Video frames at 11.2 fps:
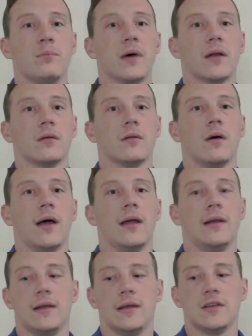
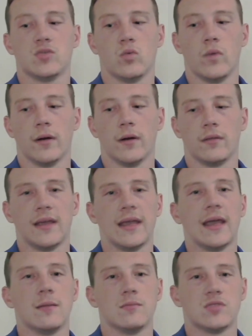BetOnline is where the
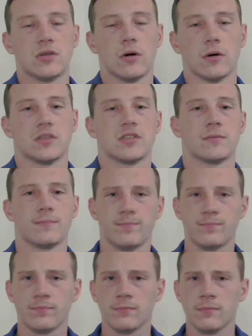game starts.
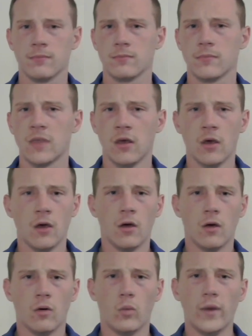
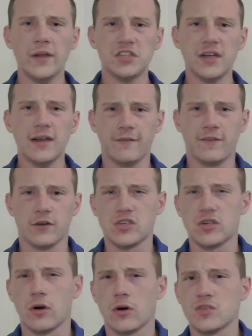Which NFL
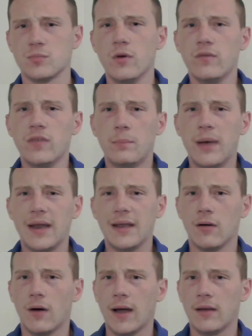stars move the betting
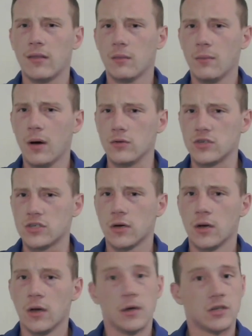line the most?
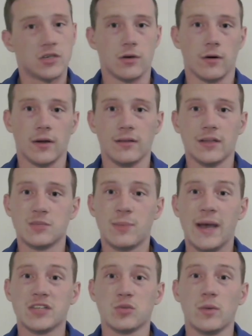Starting this
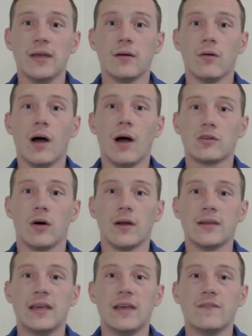past week, Locked
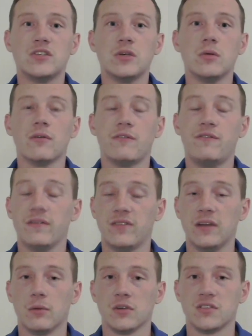On gives you the
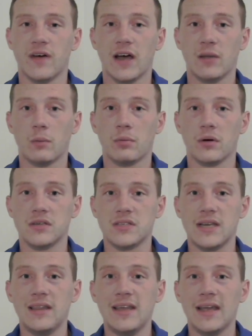50 most valuable players
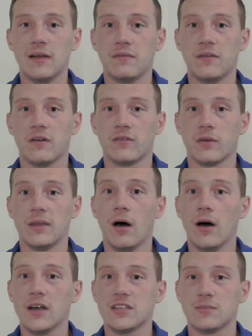in the NFL from the
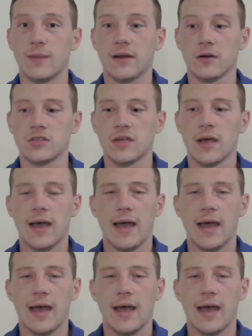odds makers